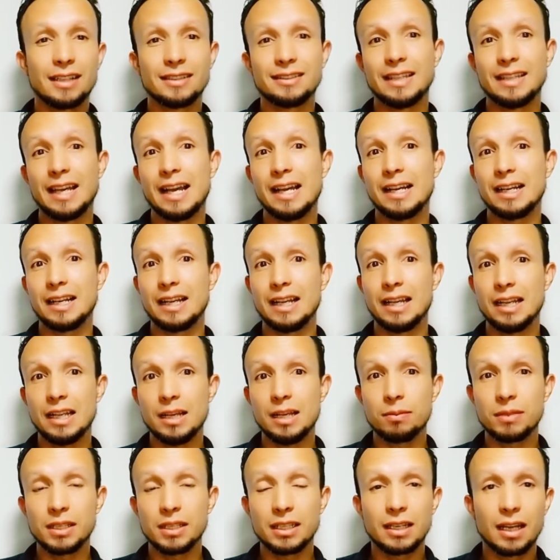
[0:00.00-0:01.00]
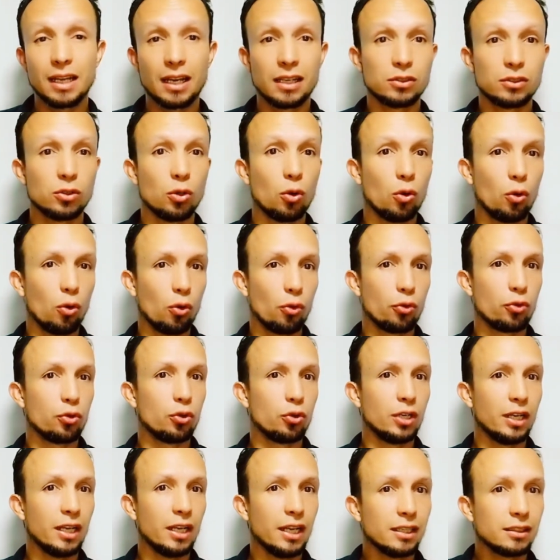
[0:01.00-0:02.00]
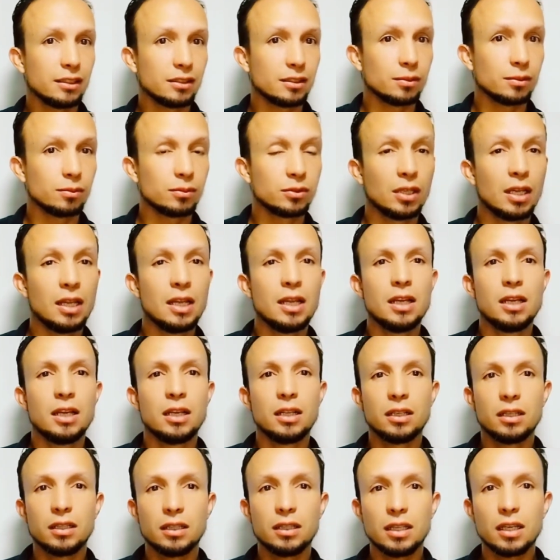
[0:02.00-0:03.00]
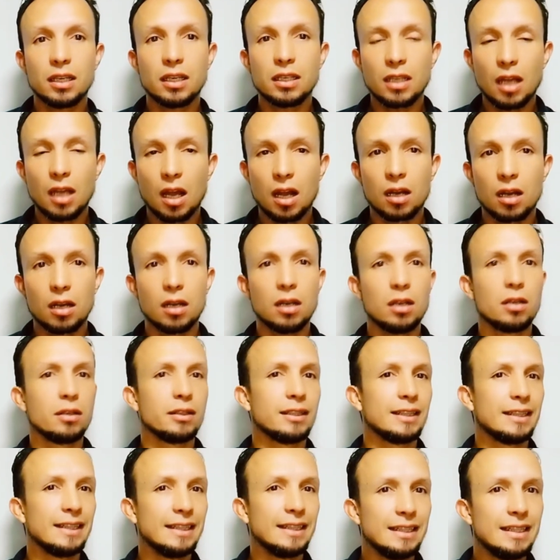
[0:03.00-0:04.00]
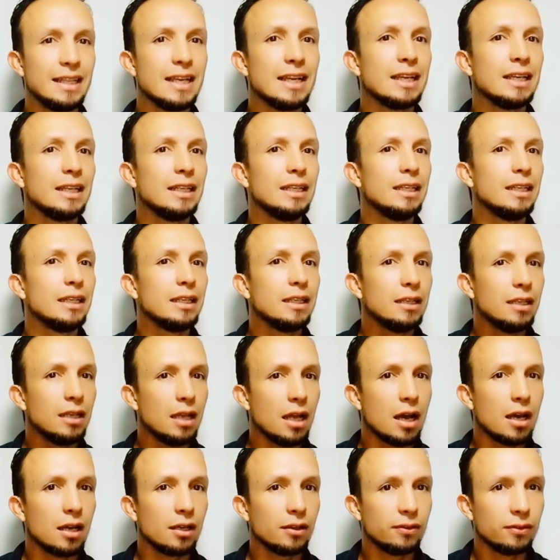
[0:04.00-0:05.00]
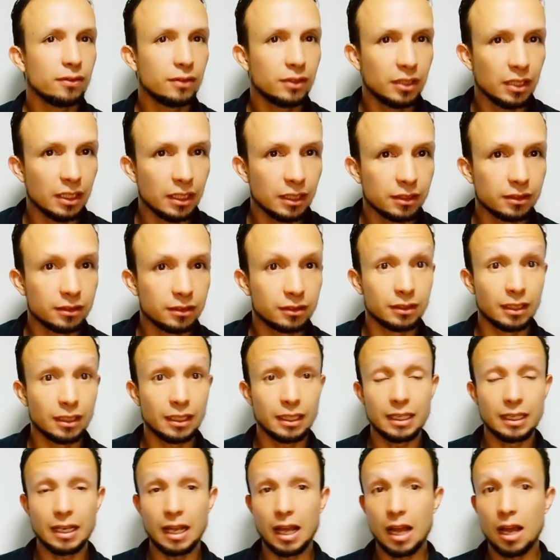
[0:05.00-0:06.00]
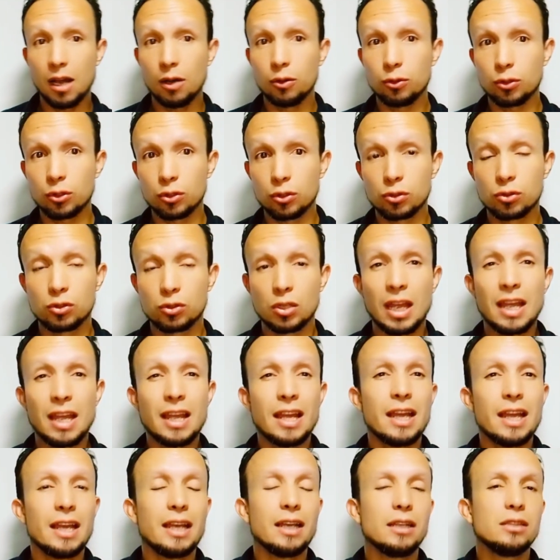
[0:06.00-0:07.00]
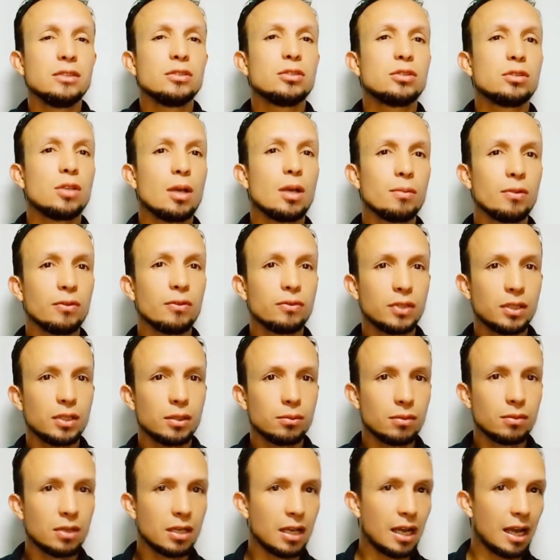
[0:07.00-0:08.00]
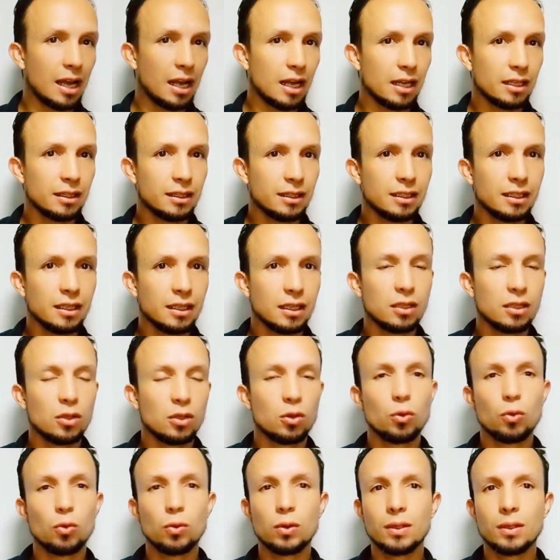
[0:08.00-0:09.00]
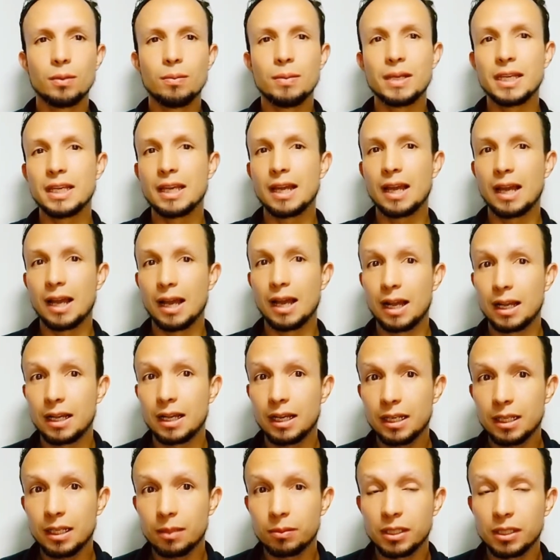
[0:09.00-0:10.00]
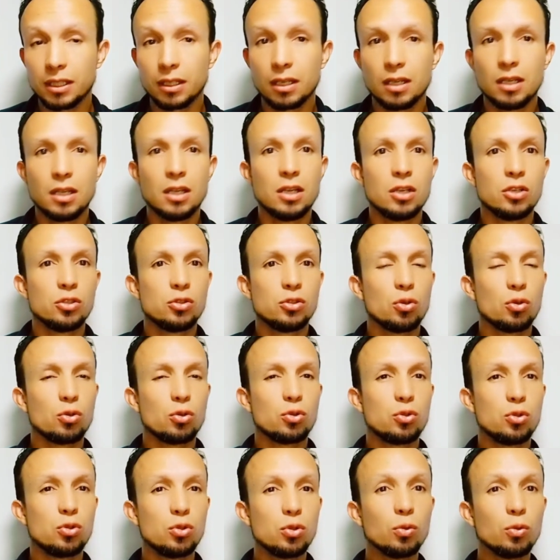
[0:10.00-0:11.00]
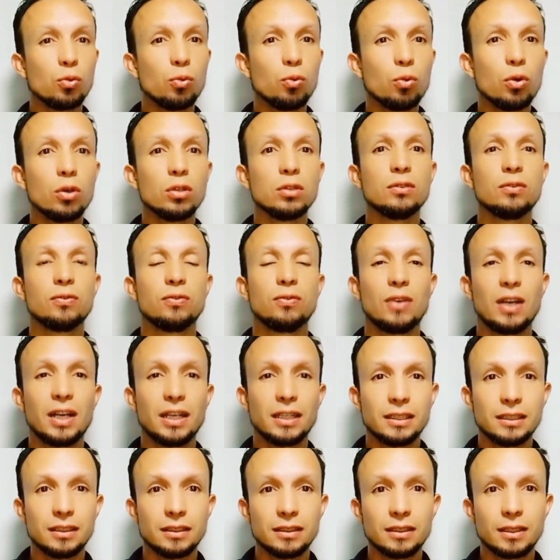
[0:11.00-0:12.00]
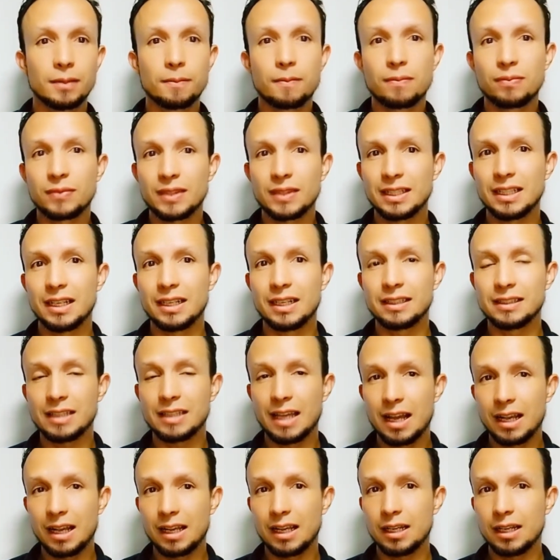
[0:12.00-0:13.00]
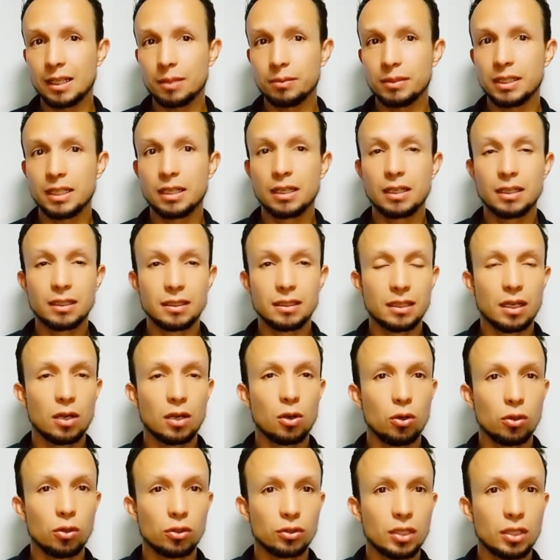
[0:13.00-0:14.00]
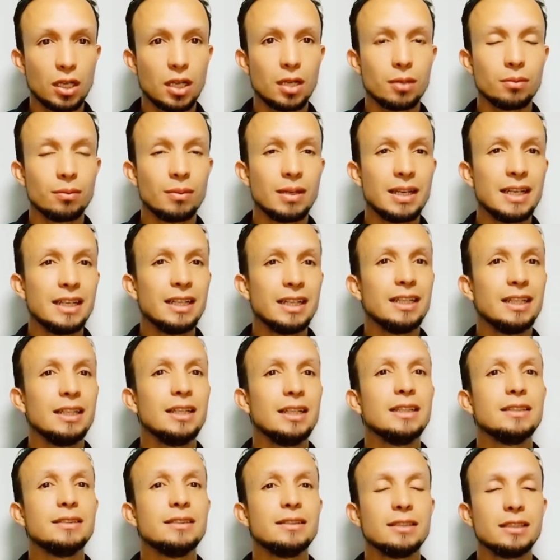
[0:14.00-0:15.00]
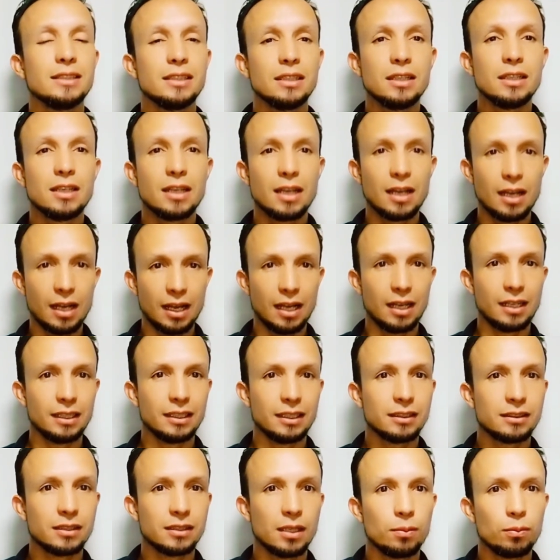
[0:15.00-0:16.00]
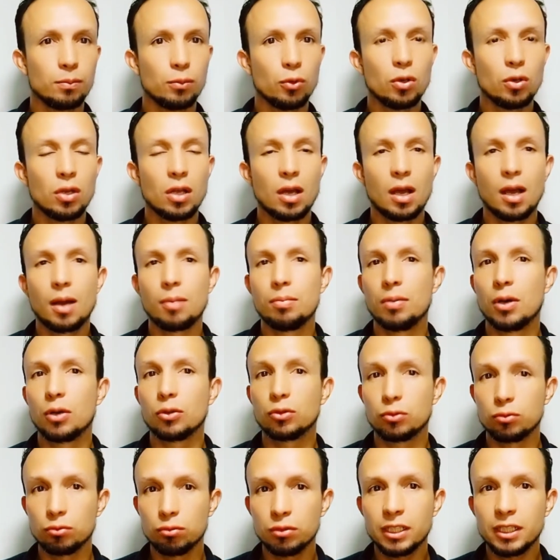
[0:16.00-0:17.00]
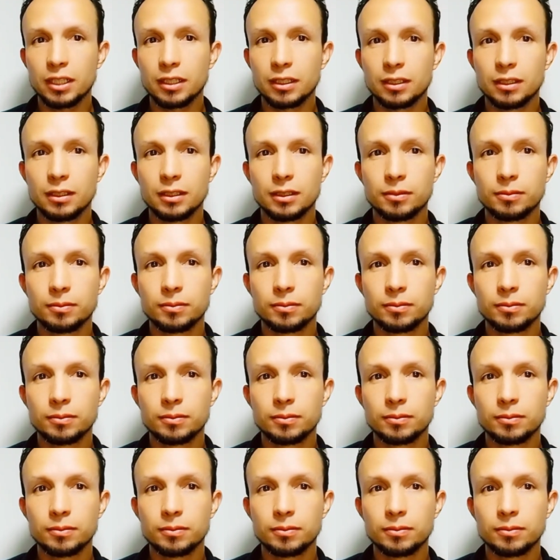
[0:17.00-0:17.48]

as academic as other exams. They are daily life texts and audios, and some of them at the end will be academic. So you won't find that is academic the whole time. Let's see an example about reading.